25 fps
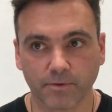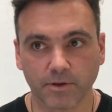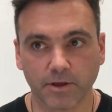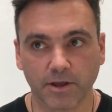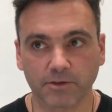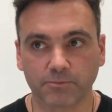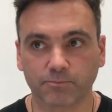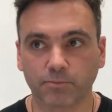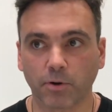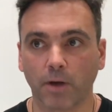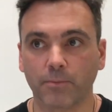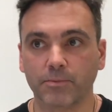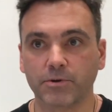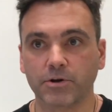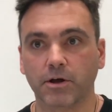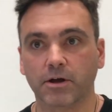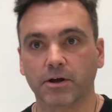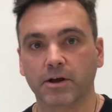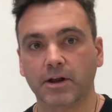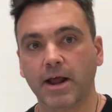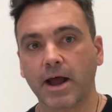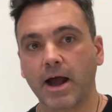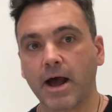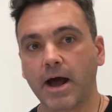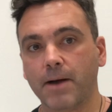is probably not
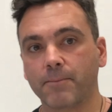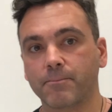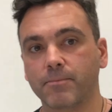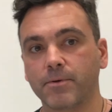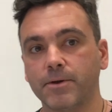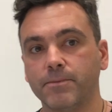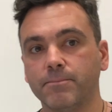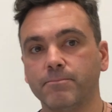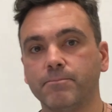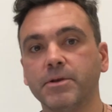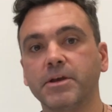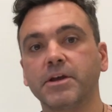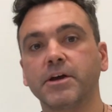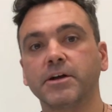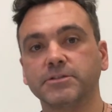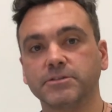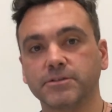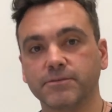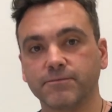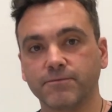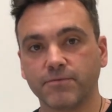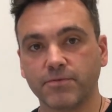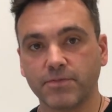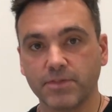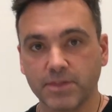going to happen because
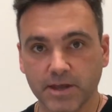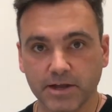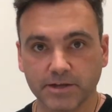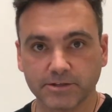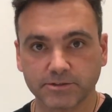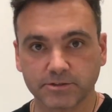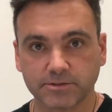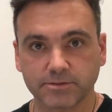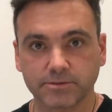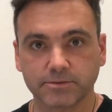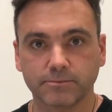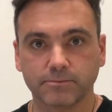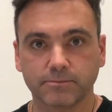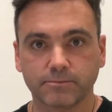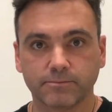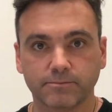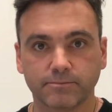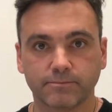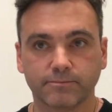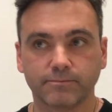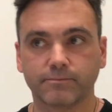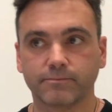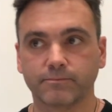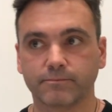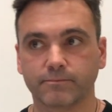of this
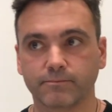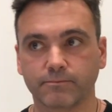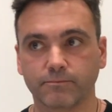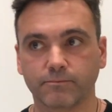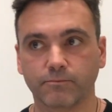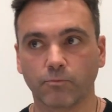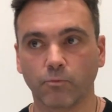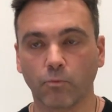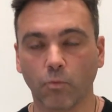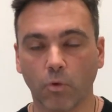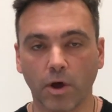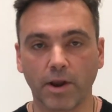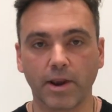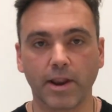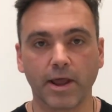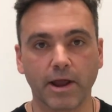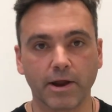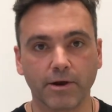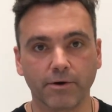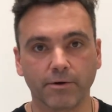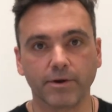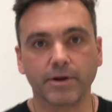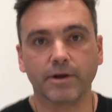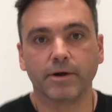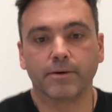one
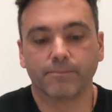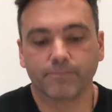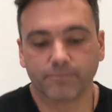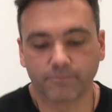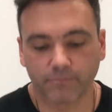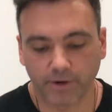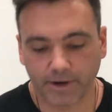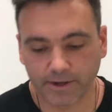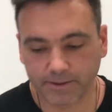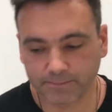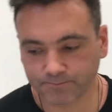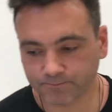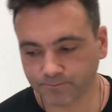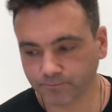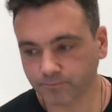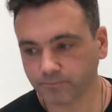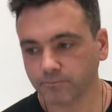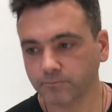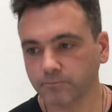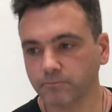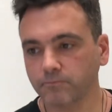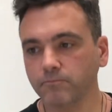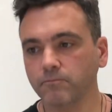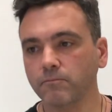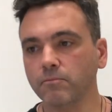area, right?
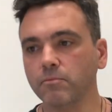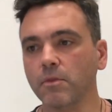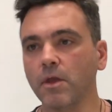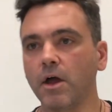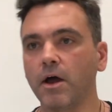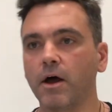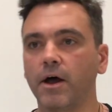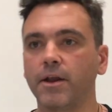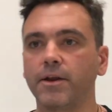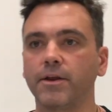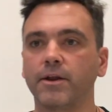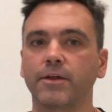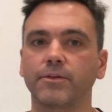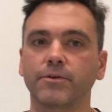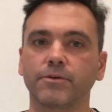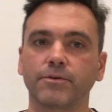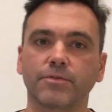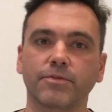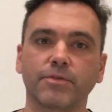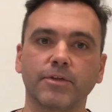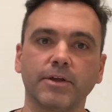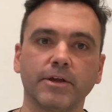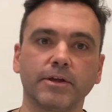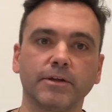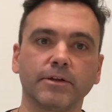Another
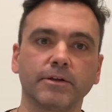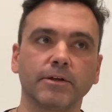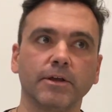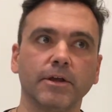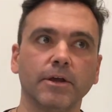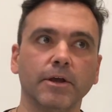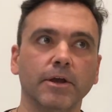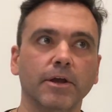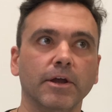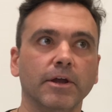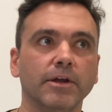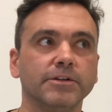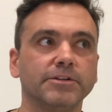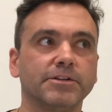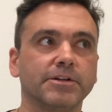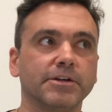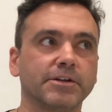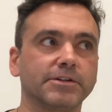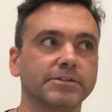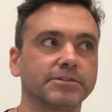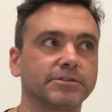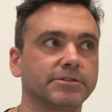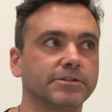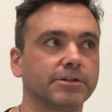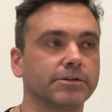thing to
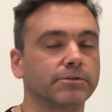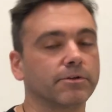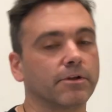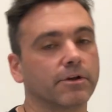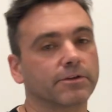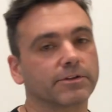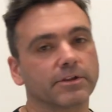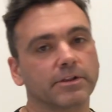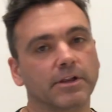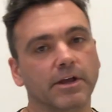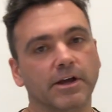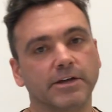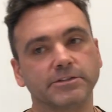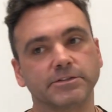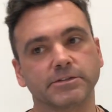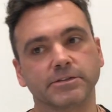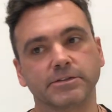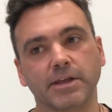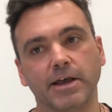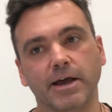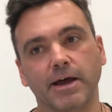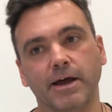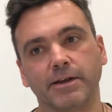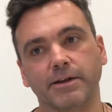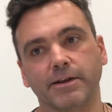consider along the lines of
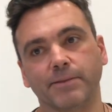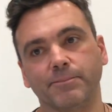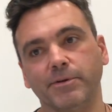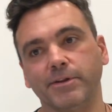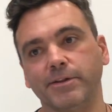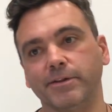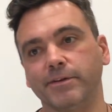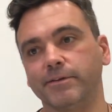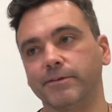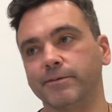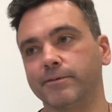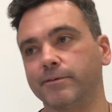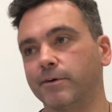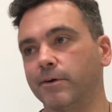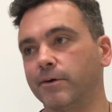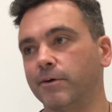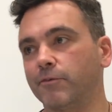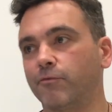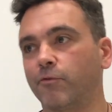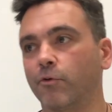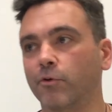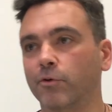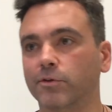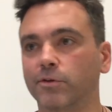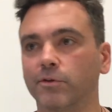that, I mean, a
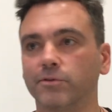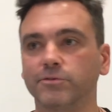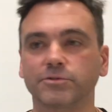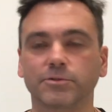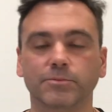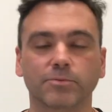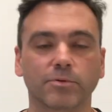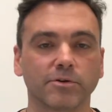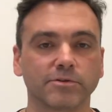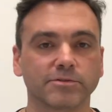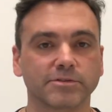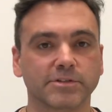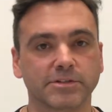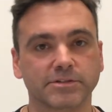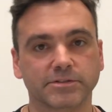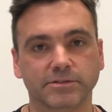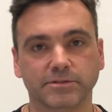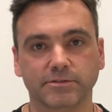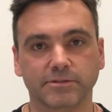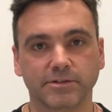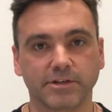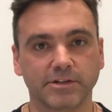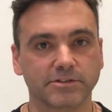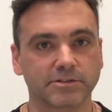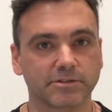foreclosure
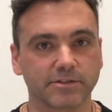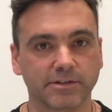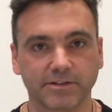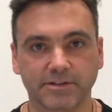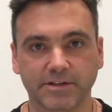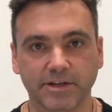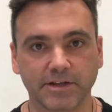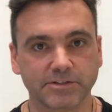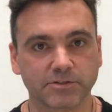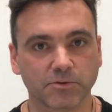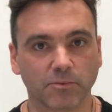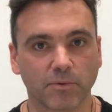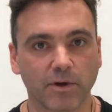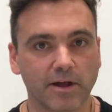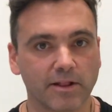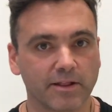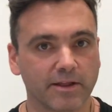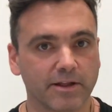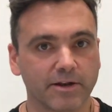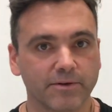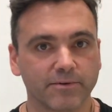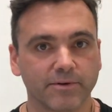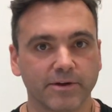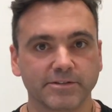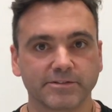process, it takes a while
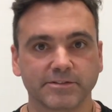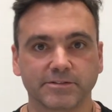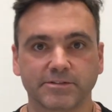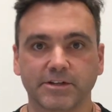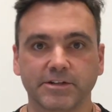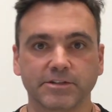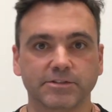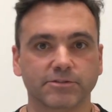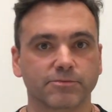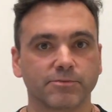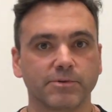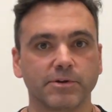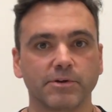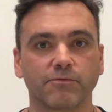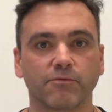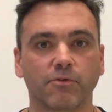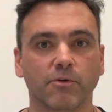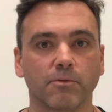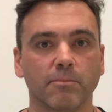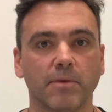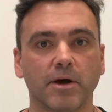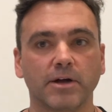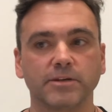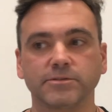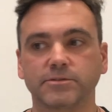anyways. It takes 3 to
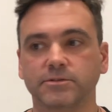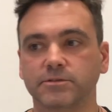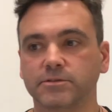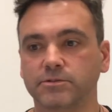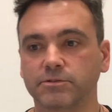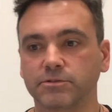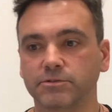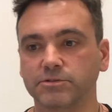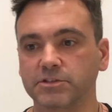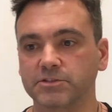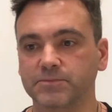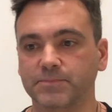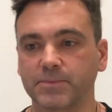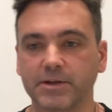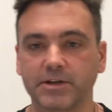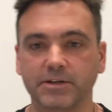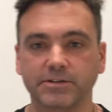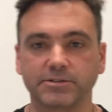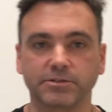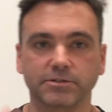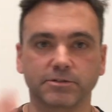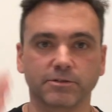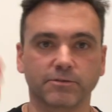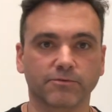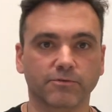4 months. So just
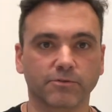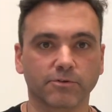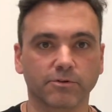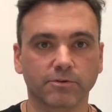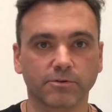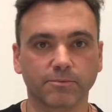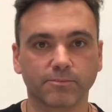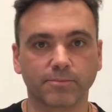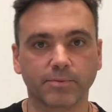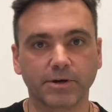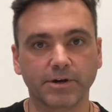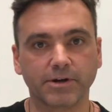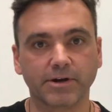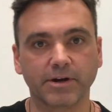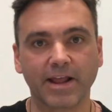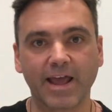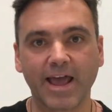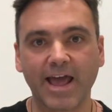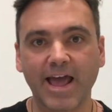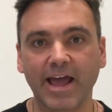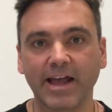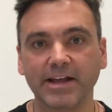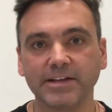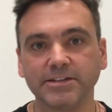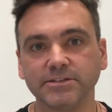because the deferral
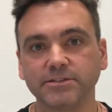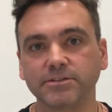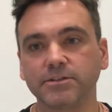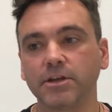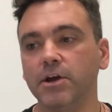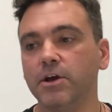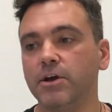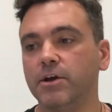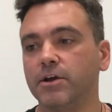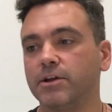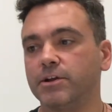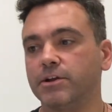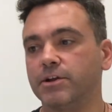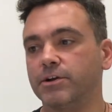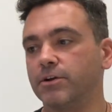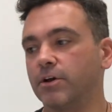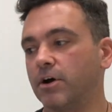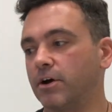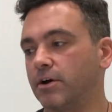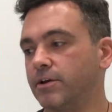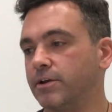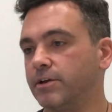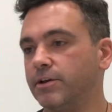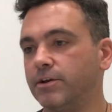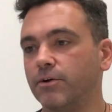period ends,
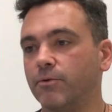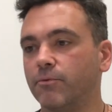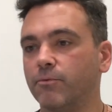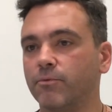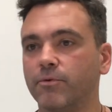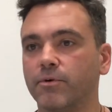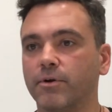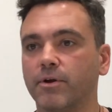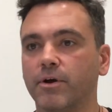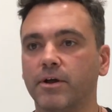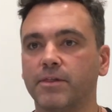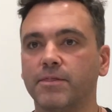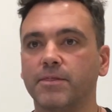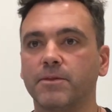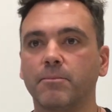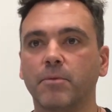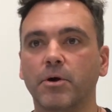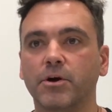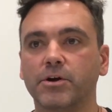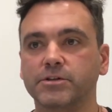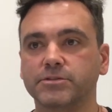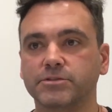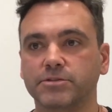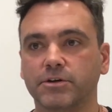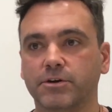the
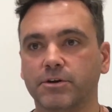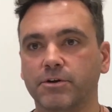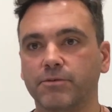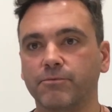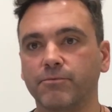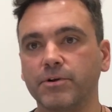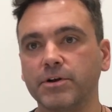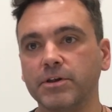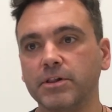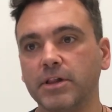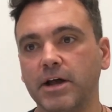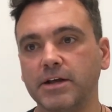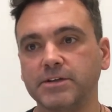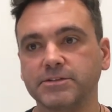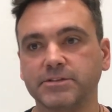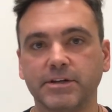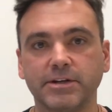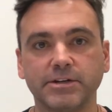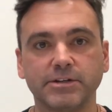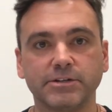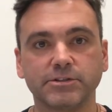market's not going to realize any